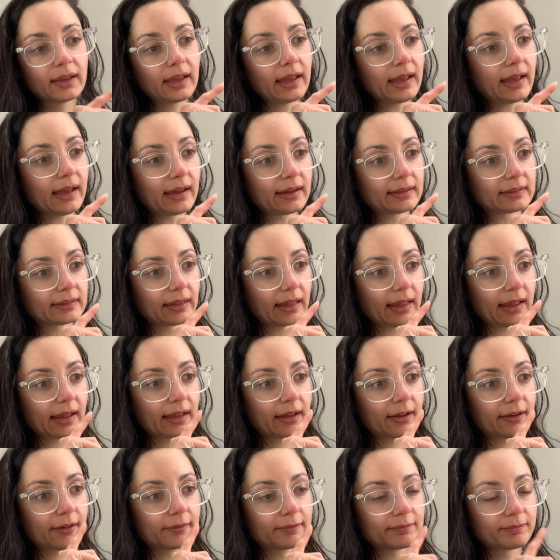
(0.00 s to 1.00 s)
and like
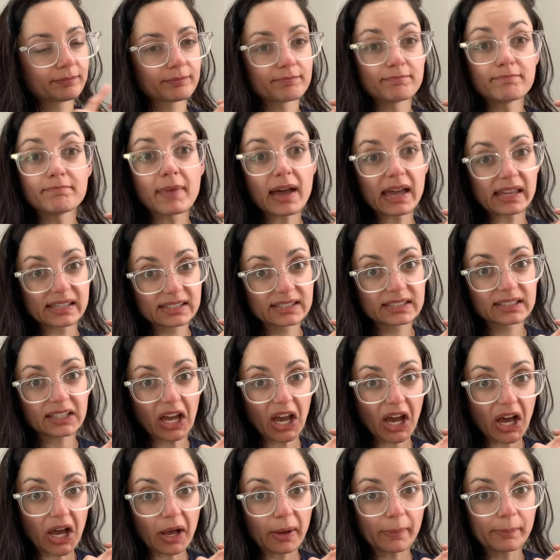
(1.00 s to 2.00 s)
messed
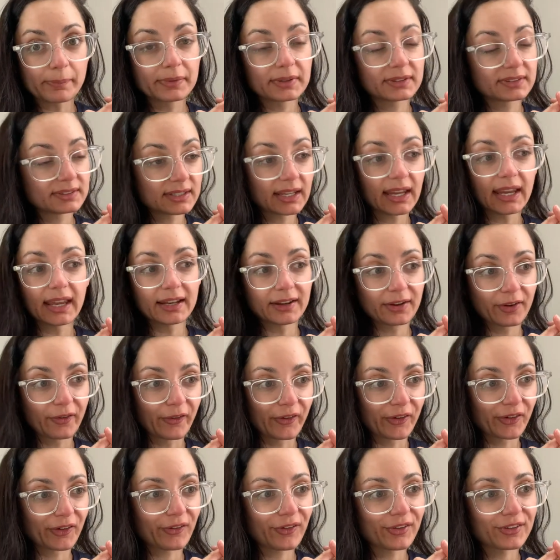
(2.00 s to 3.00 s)
up teen
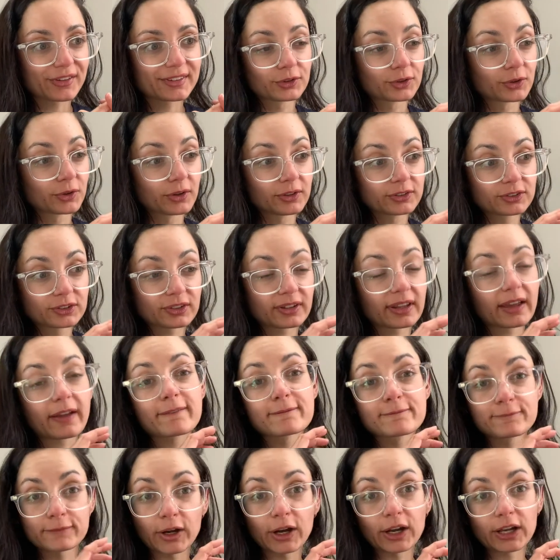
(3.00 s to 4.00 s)
girls who are just like
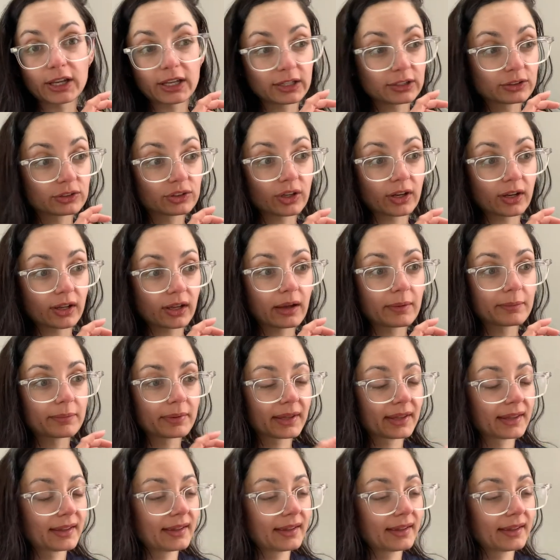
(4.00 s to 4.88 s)
fucking shit up